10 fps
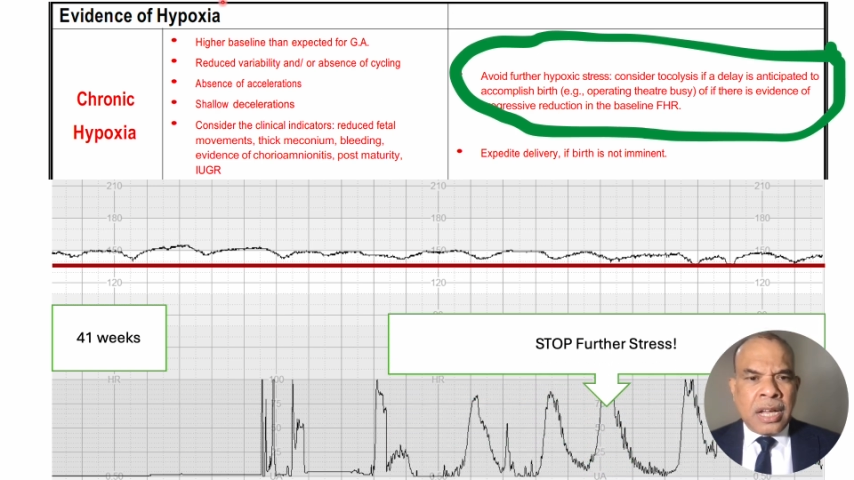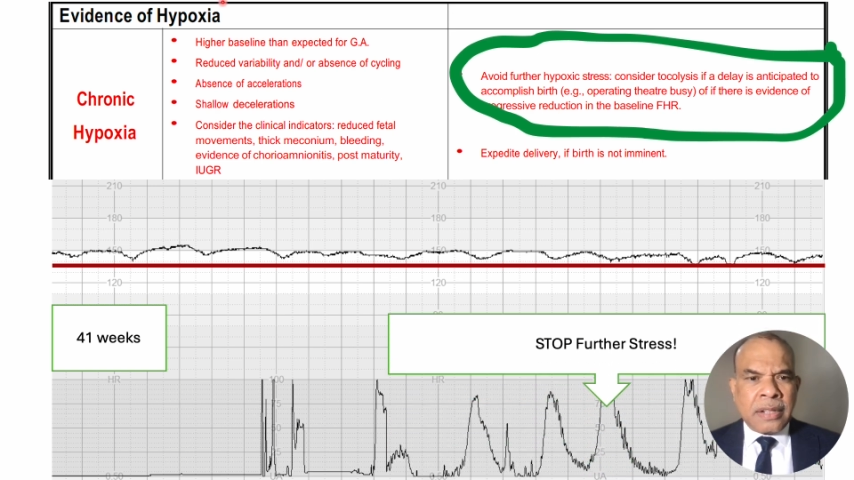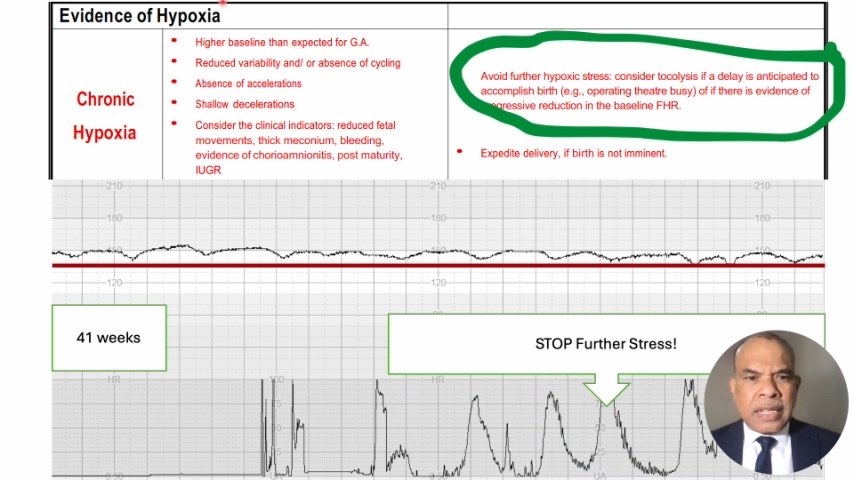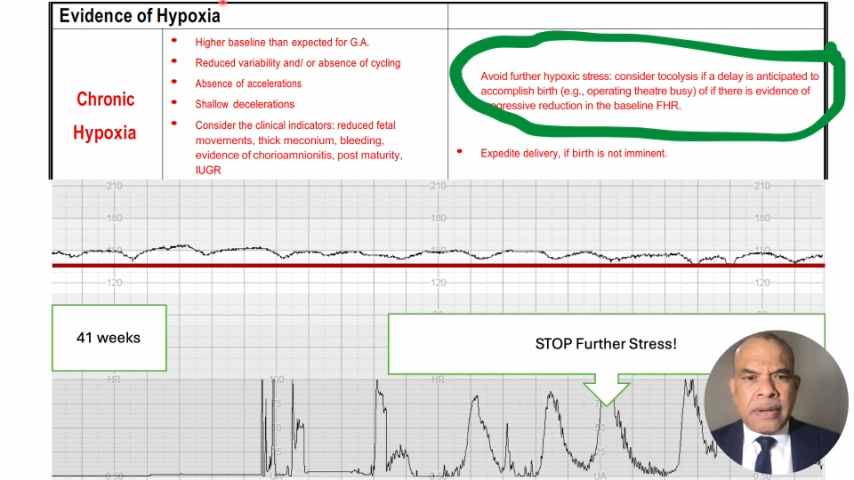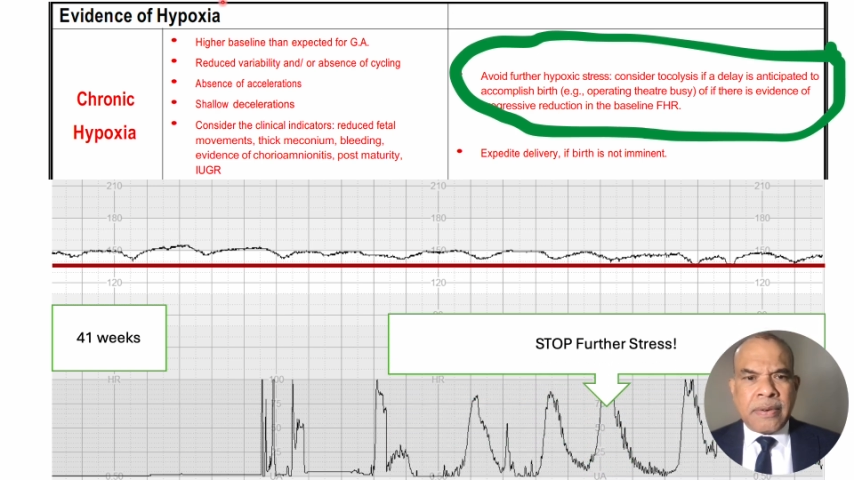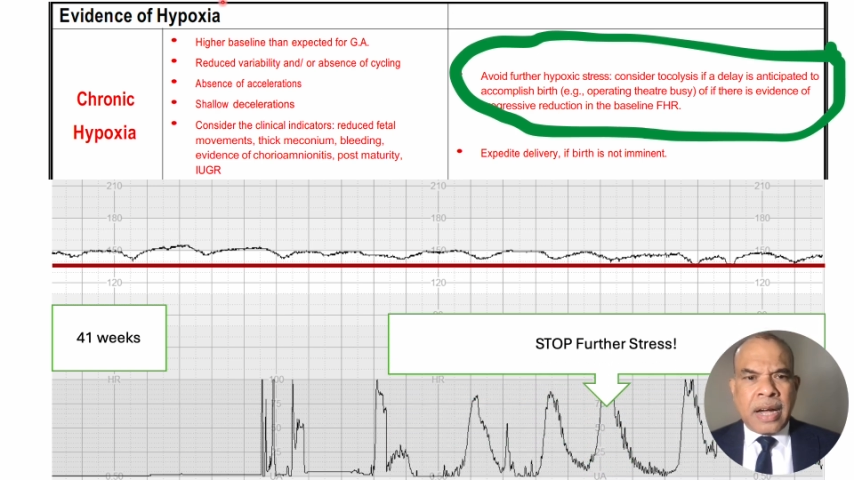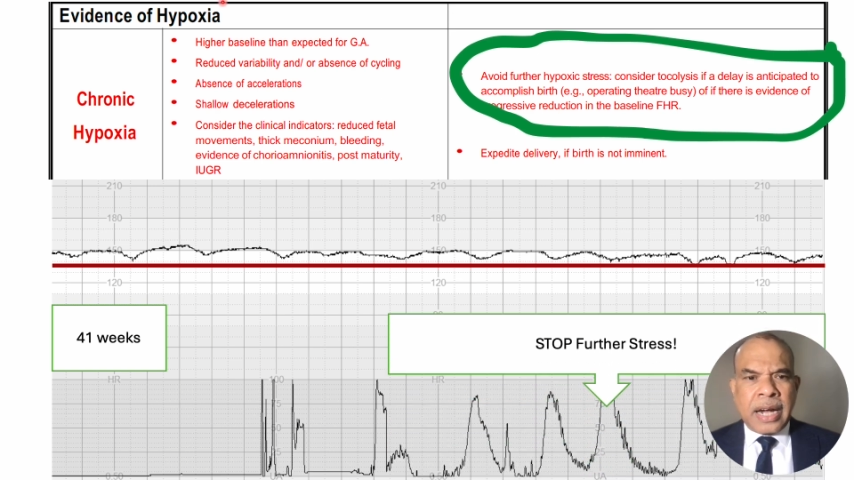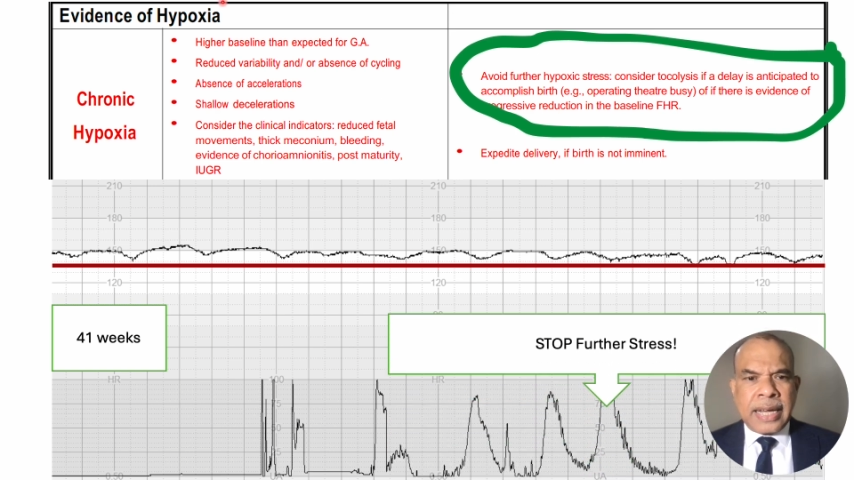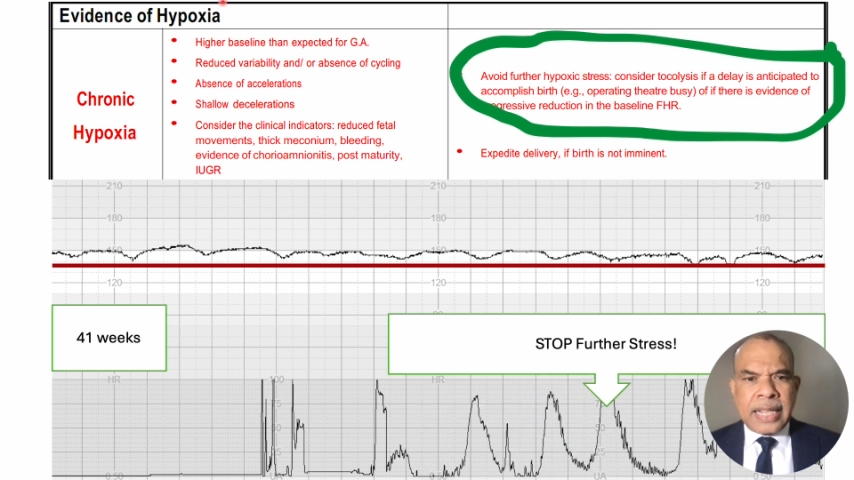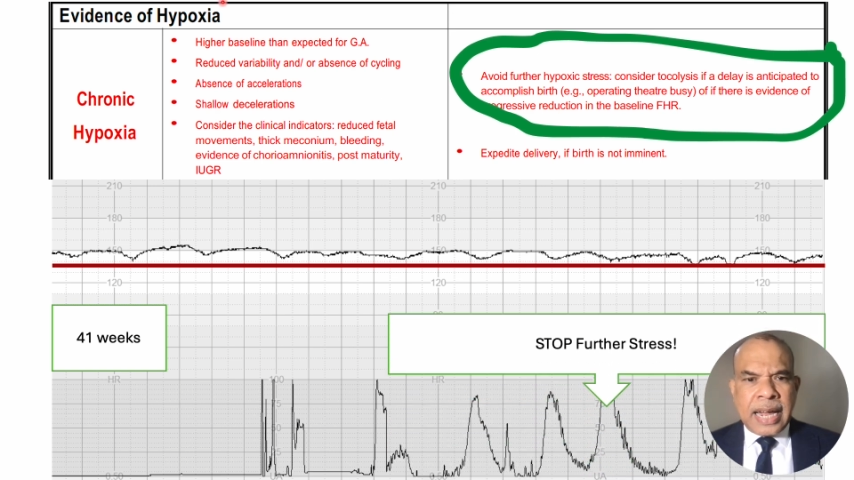The
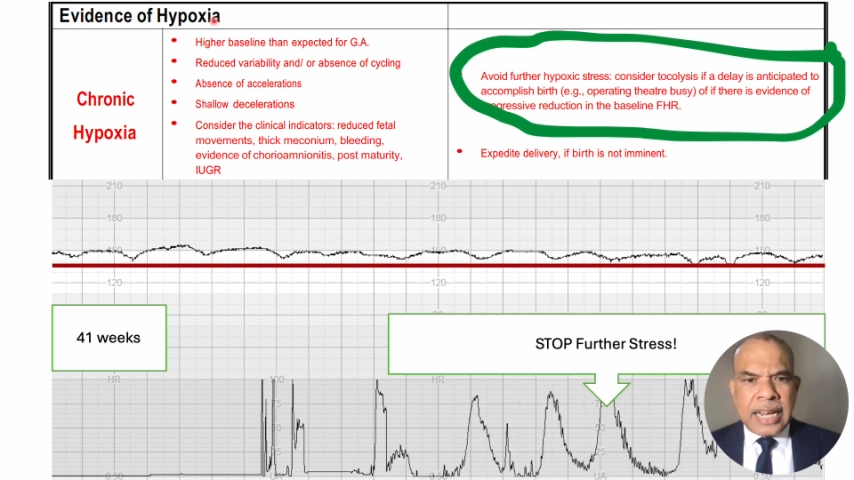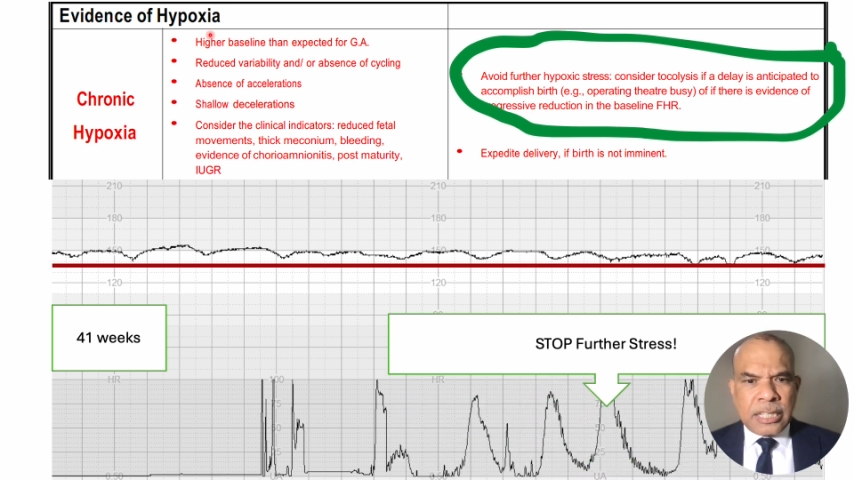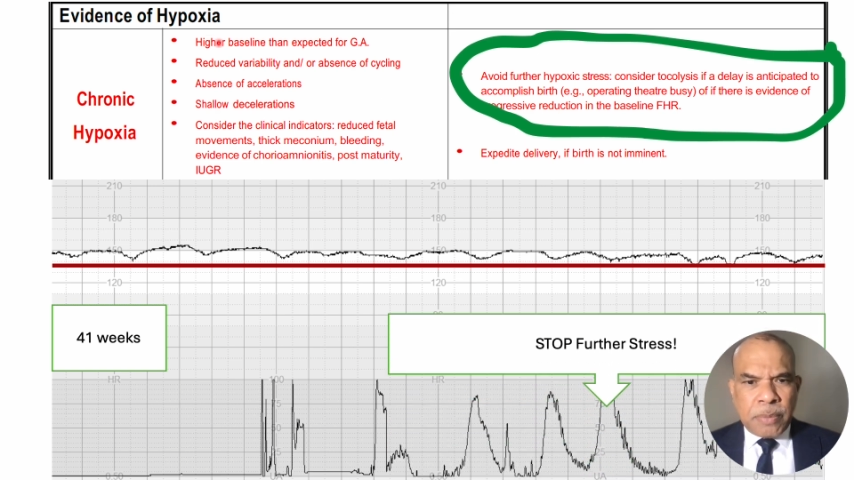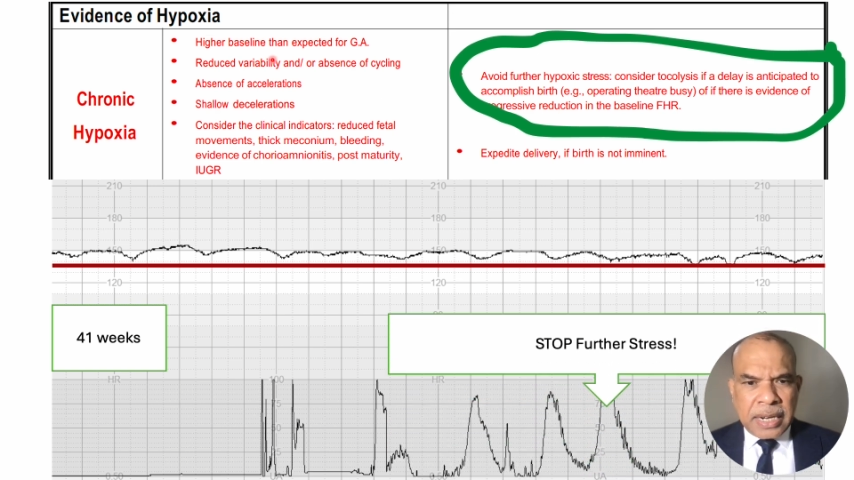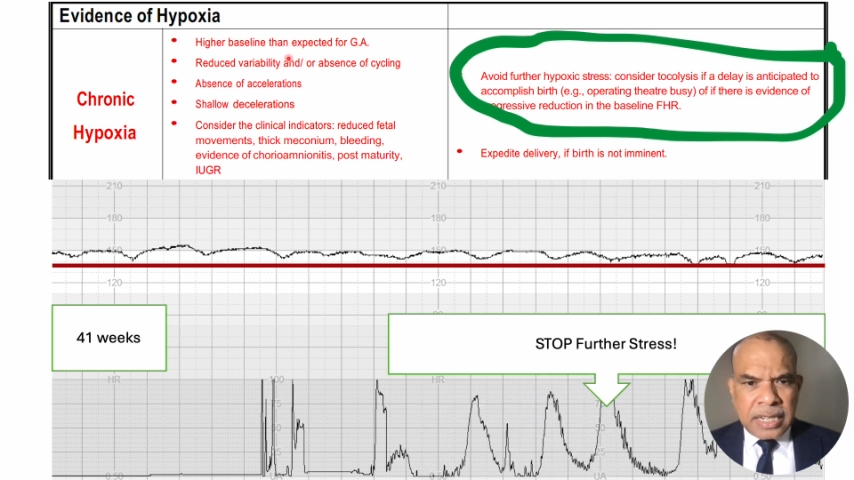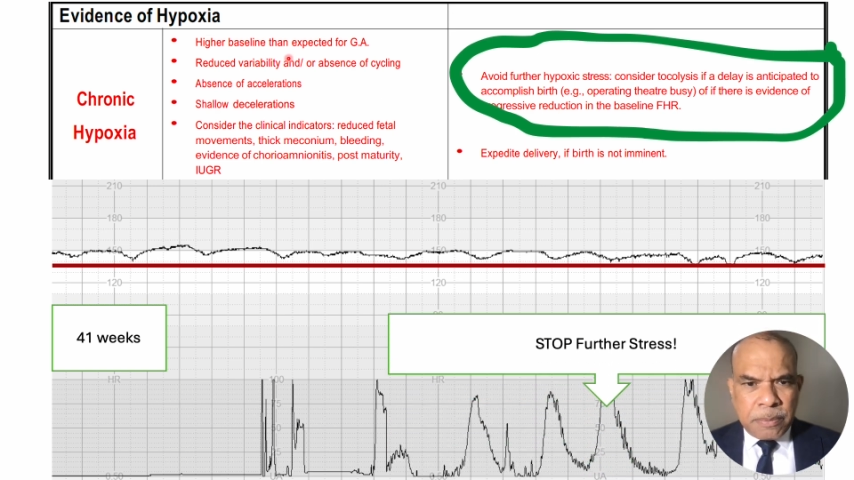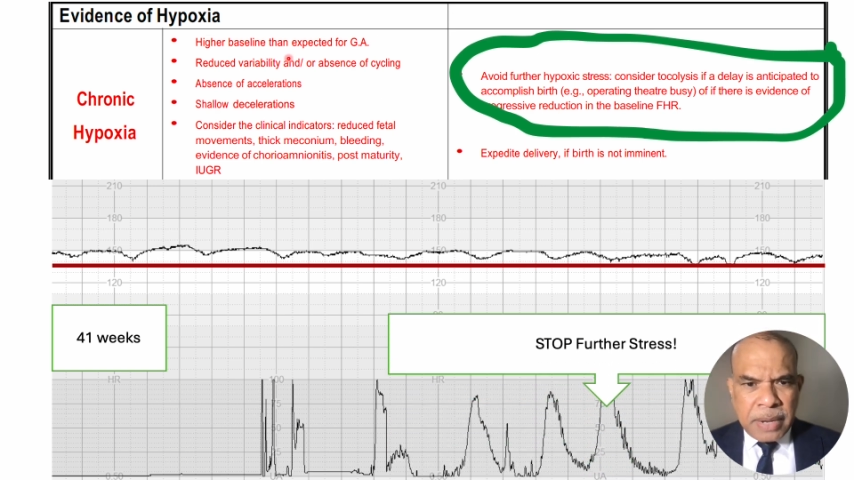higher than expected